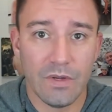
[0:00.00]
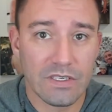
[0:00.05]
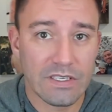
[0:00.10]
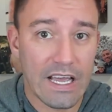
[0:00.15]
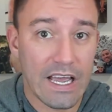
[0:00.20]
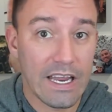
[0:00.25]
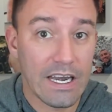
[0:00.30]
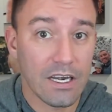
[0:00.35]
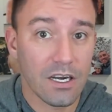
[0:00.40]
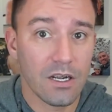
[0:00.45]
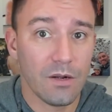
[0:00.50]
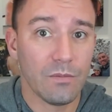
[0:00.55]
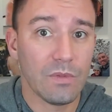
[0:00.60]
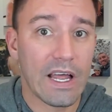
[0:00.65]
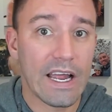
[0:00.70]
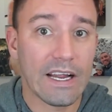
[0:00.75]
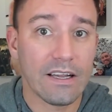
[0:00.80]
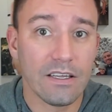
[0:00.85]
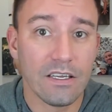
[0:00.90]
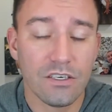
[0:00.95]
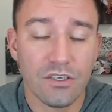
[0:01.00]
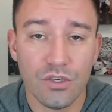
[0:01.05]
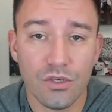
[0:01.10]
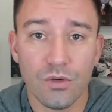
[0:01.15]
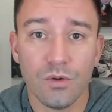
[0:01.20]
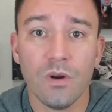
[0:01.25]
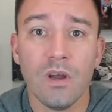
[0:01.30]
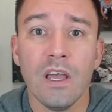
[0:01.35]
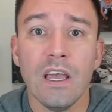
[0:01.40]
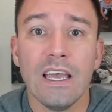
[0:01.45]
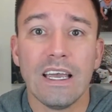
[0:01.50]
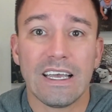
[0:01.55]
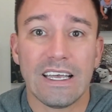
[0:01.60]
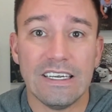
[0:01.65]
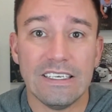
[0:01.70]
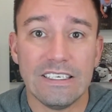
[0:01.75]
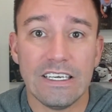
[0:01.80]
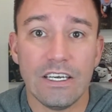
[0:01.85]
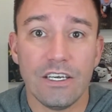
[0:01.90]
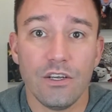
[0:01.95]
Is that income likely to
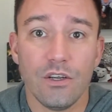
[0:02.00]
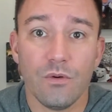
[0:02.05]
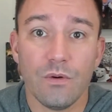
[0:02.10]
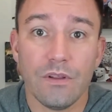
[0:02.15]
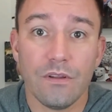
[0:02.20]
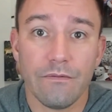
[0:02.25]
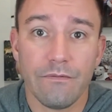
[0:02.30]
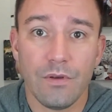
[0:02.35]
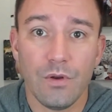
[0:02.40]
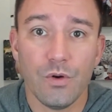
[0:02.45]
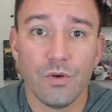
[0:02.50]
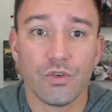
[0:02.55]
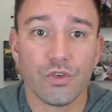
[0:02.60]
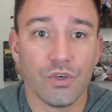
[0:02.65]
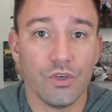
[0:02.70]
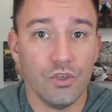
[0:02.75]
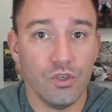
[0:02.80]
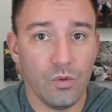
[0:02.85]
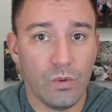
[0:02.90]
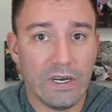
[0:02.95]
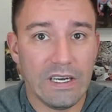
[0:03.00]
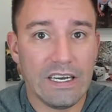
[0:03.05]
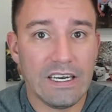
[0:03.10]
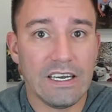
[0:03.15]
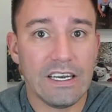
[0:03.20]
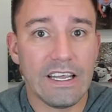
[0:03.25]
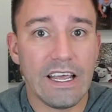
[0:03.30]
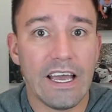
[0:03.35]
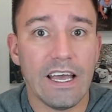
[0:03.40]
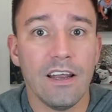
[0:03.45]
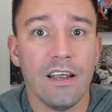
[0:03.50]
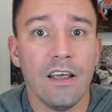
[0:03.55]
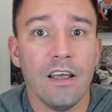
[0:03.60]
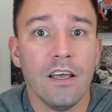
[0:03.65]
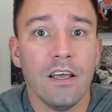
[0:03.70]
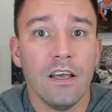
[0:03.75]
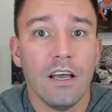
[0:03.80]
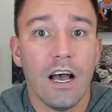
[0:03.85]
continue in the future? Do we need to get